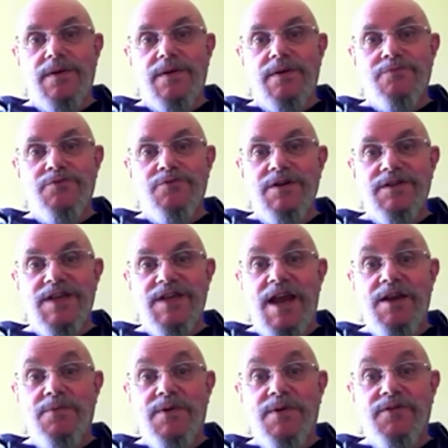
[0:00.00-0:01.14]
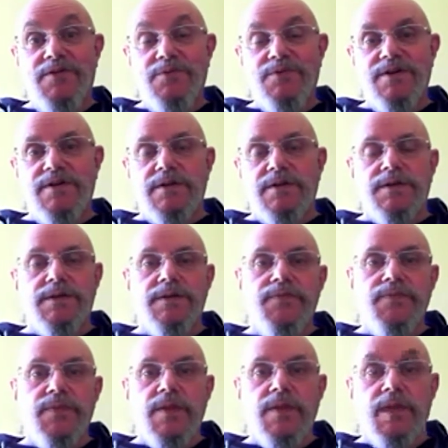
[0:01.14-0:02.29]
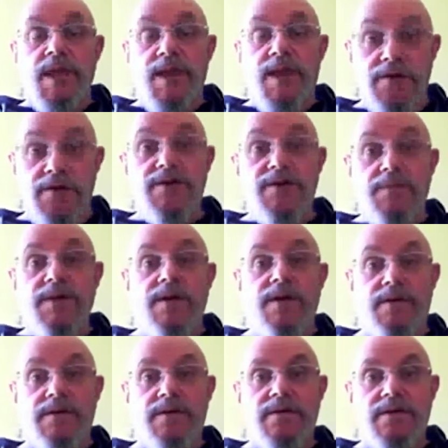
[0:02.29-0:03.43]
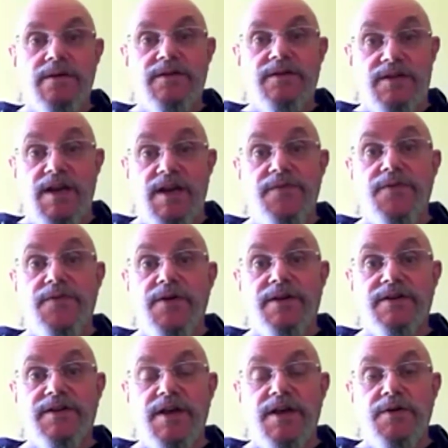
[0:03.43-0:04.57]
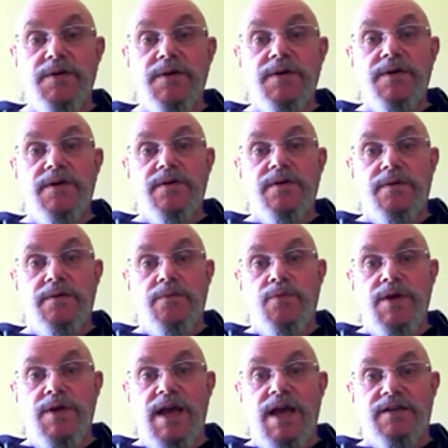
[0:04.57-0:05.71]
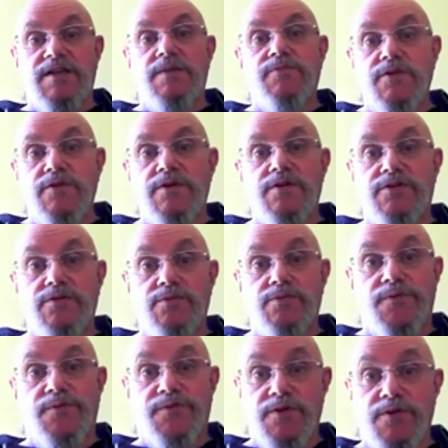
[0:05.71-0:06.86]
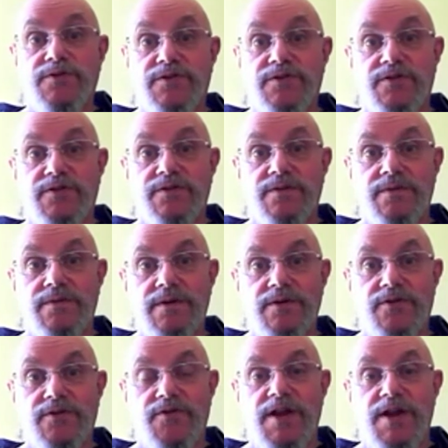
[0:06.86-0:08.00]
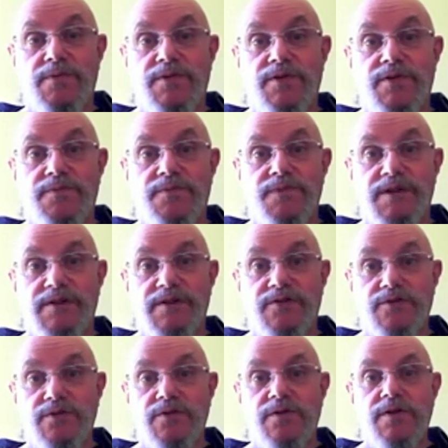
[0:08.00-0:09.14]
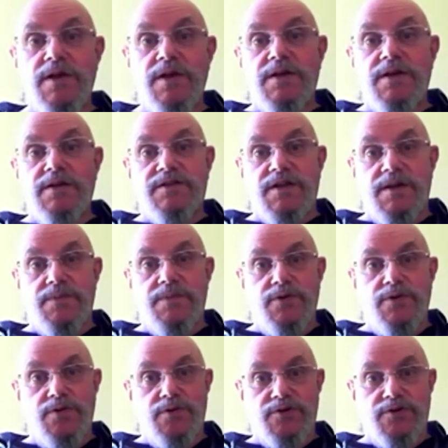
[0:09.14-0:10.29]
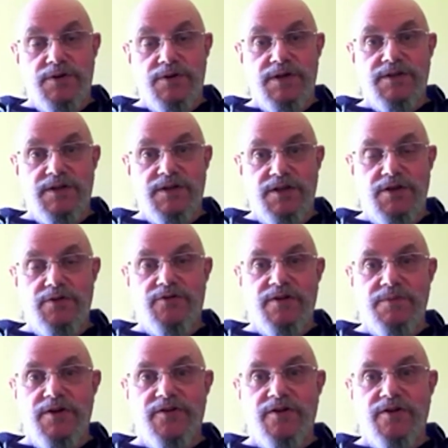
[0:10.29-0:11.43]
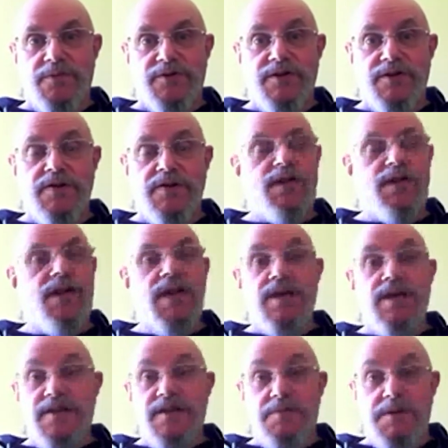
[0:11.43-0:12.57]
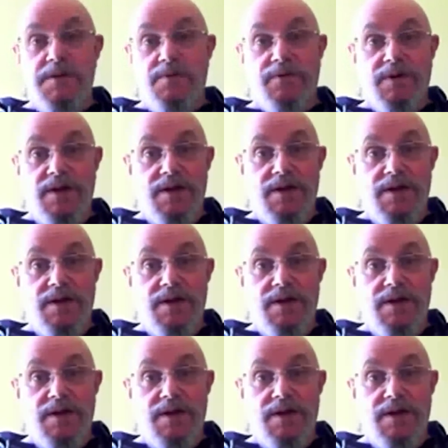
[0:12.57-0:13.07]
rulers anywhere in the world, including about slavery. So we had some rulers who refused to trade with Europeans at all, some who saw it as a huge commercial opportunity, some people